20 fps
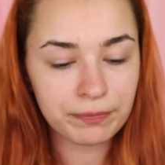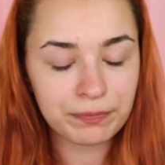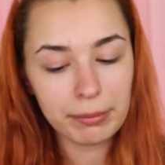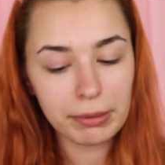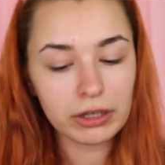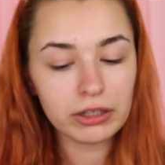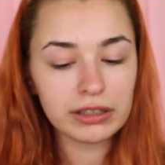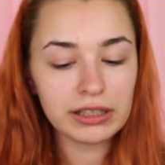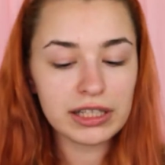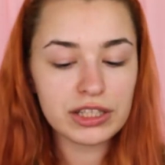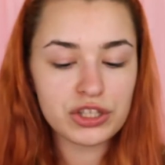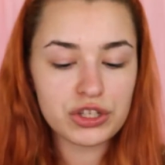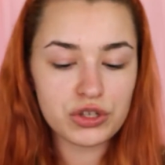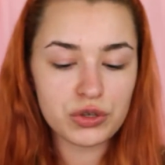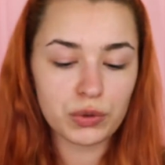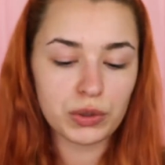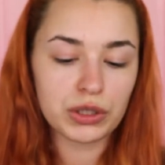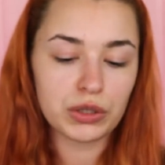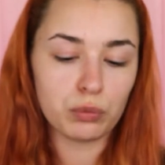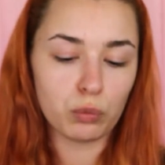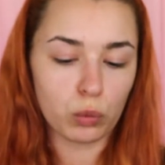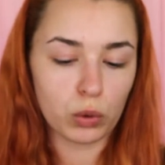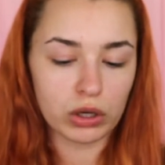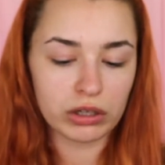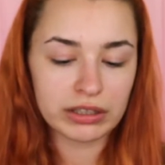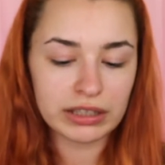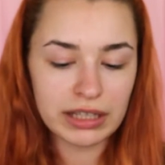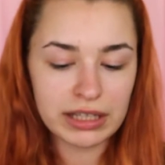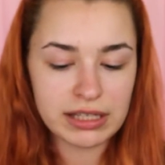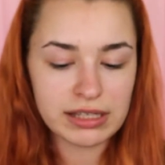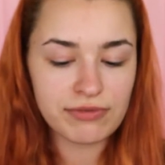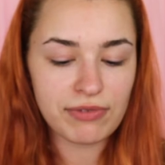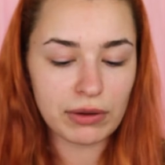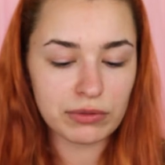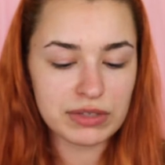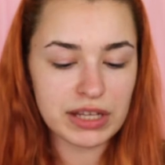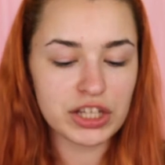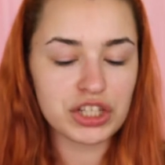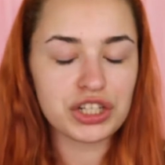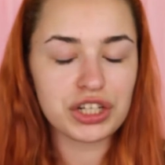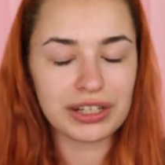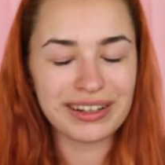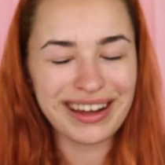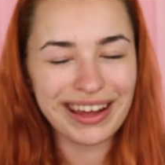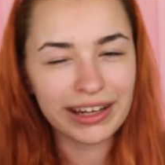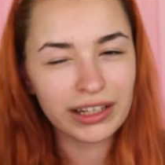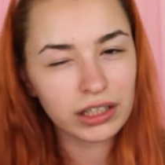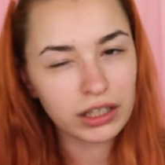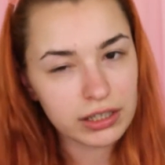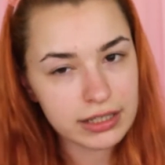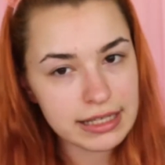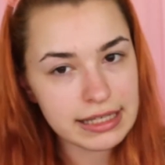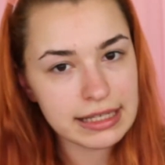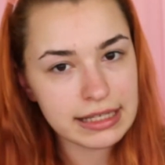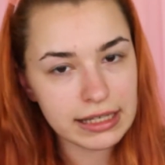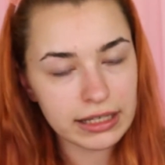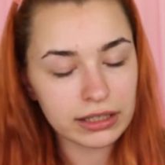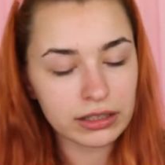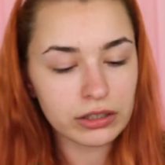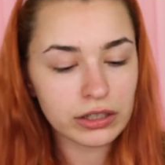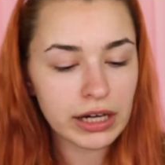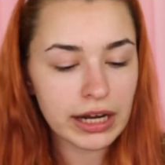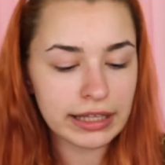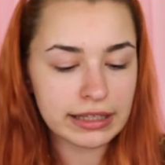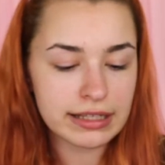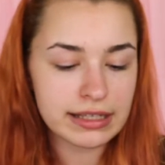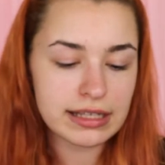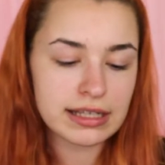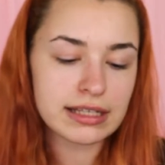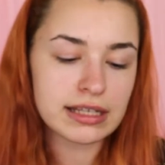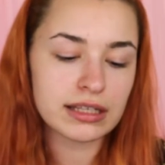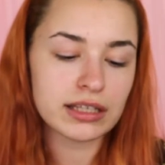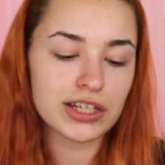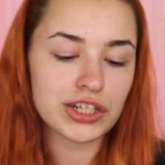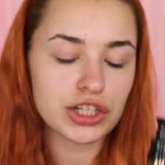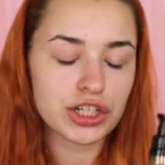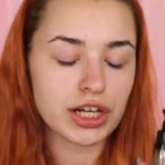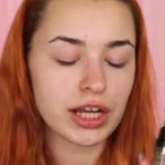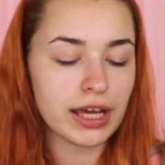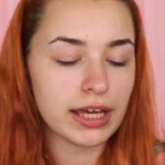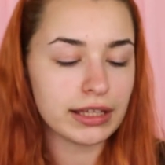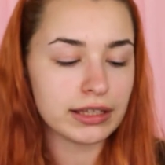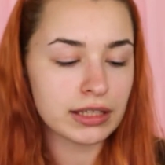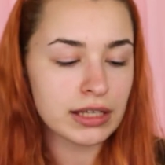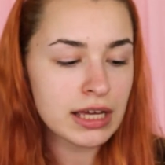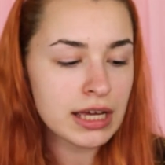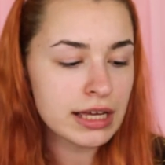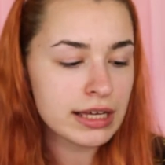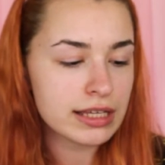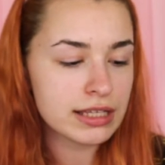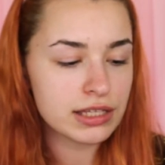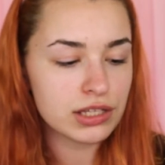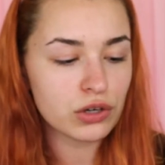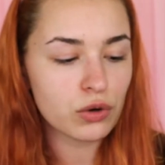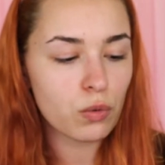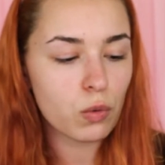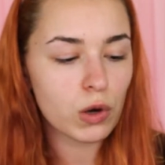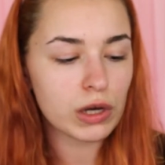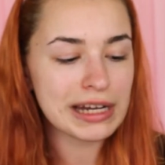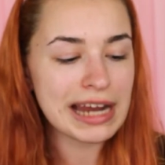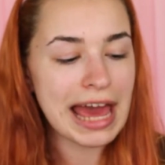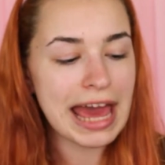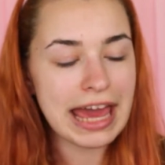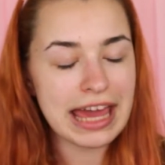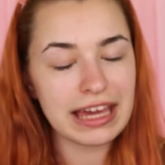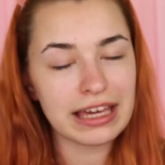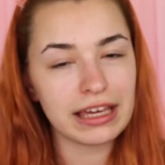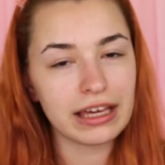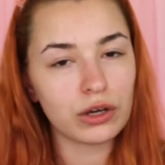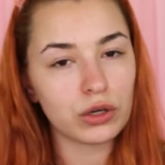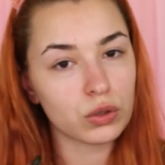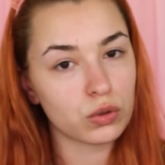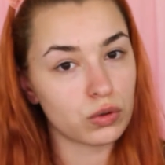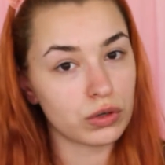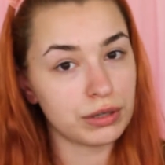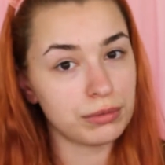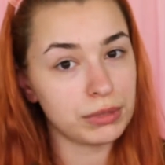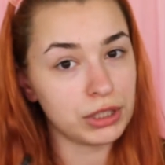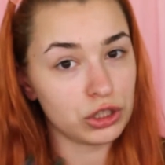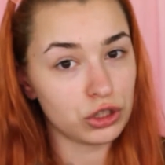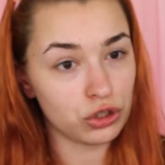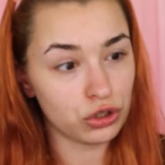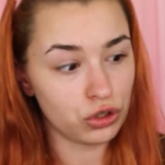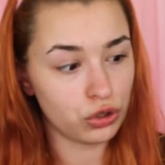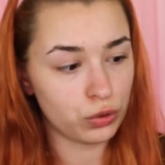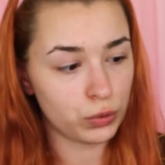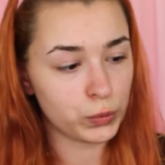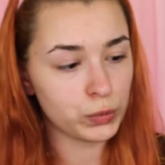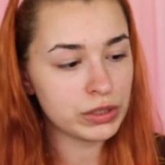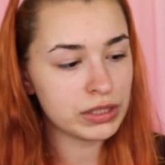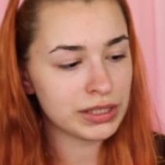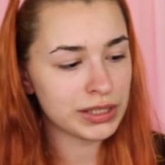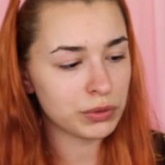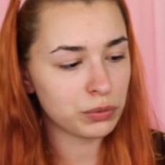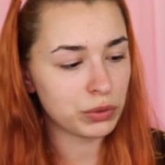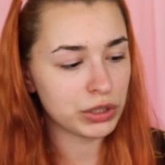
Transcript: Apparently it's 2-in-1, it's foundation and concealer, and this is in the shade 01A Creamy Nude,